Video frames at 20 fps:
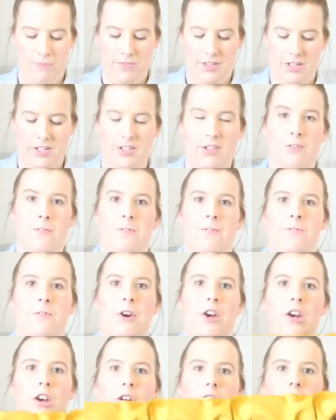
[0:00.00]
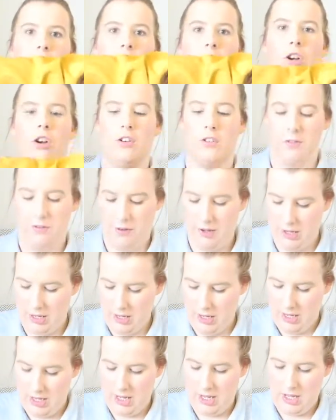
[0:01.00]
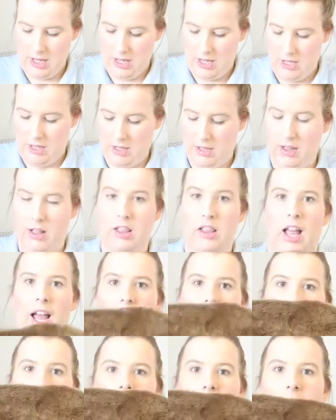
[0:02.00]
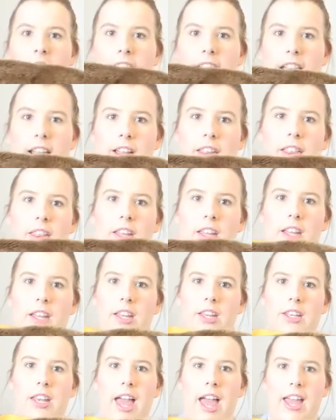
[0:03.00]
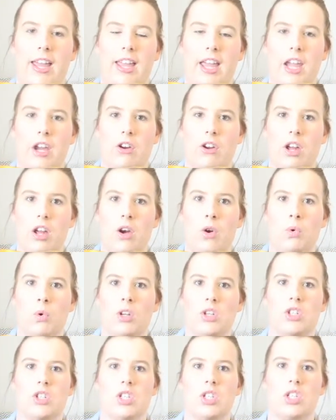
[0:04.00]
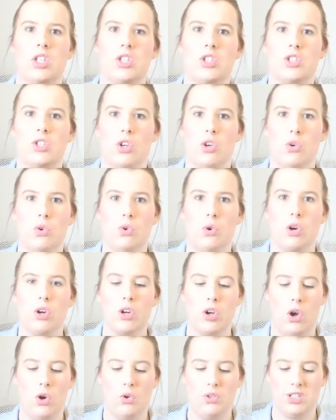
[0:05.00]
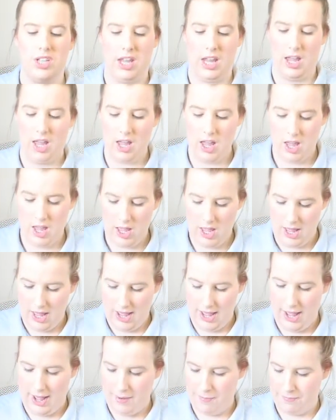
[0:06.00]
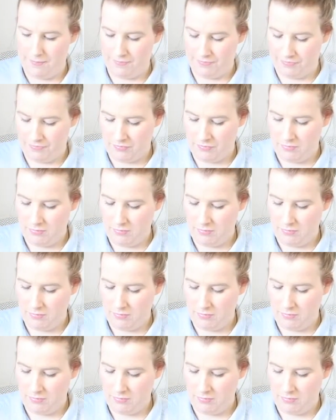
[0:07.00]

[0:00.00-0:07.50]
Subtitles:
this fur sort of lining in the neck area, which is so cozy, and